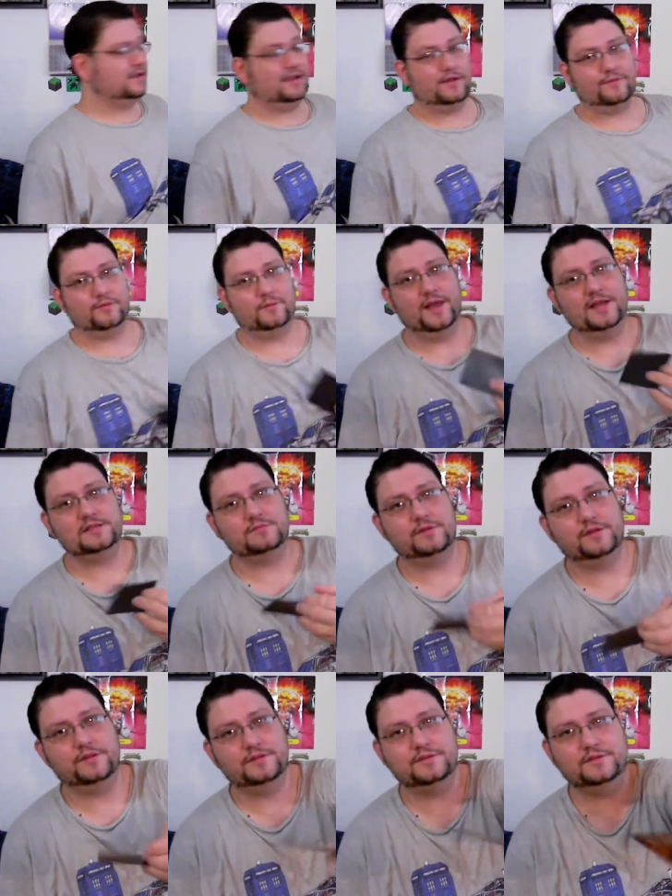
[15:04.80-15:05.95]
uh, from last
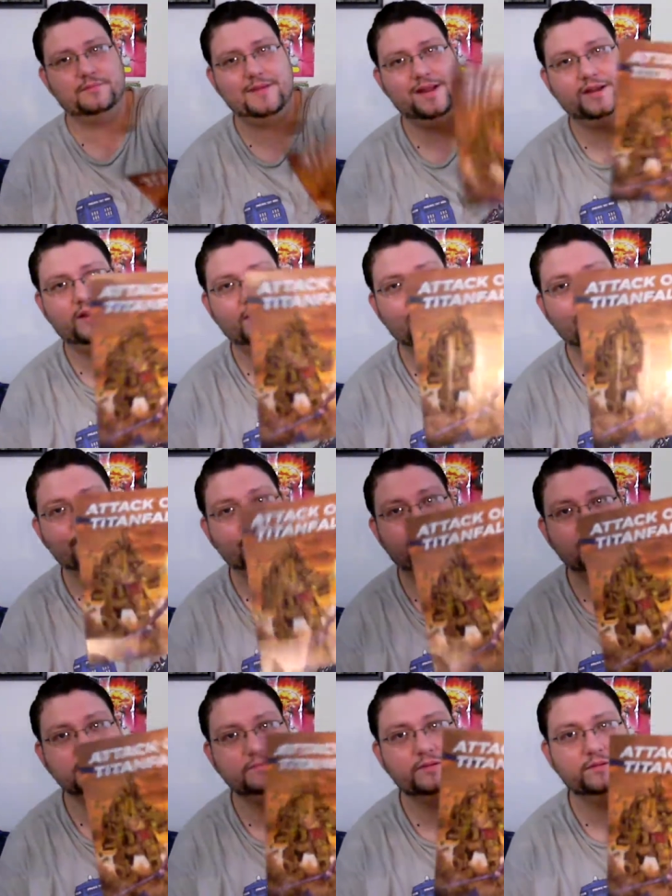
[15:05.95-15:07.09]
month. This was a magnet I got from
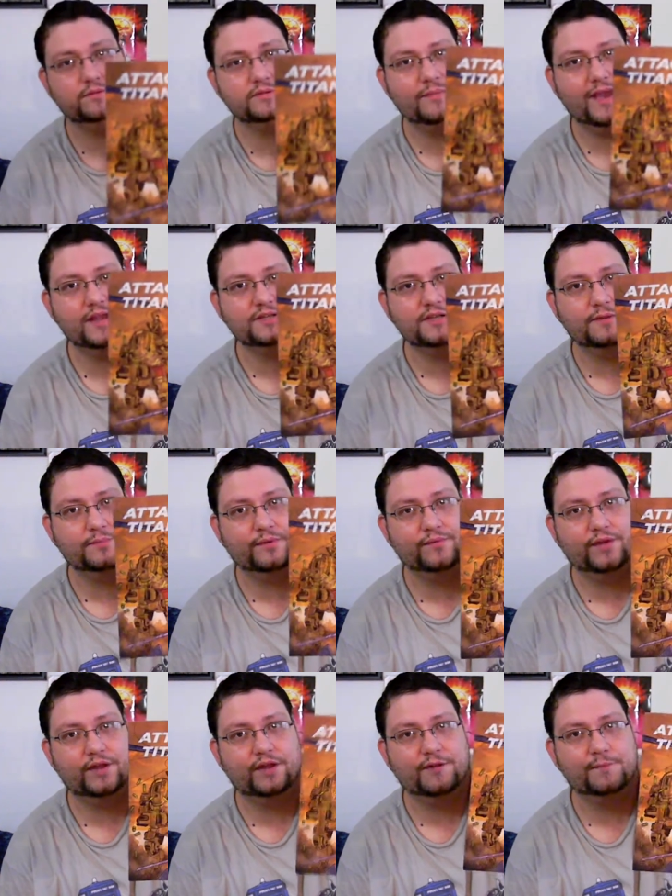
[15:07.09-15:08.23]
last month. It was a mashup of
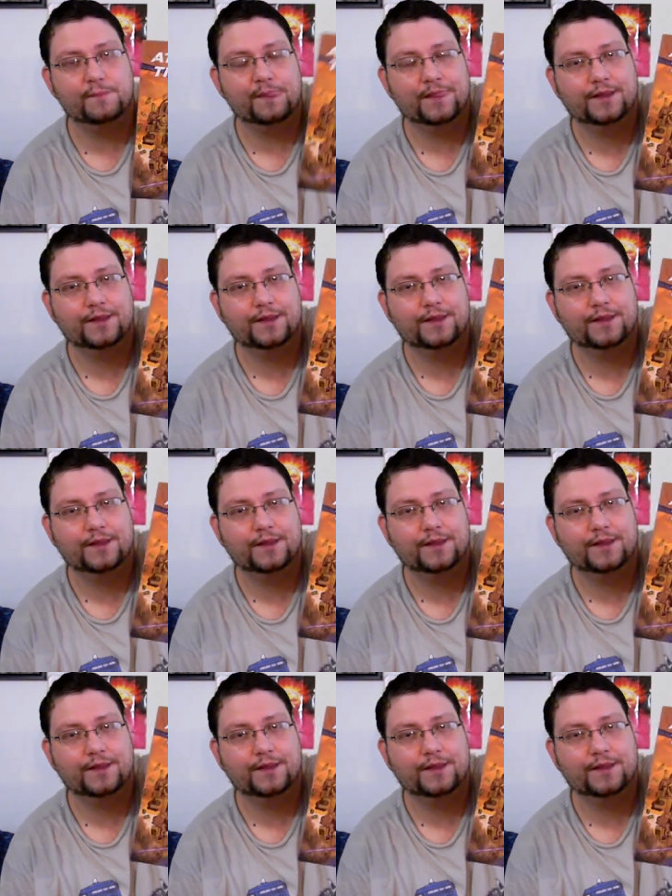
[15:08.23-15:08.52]
um,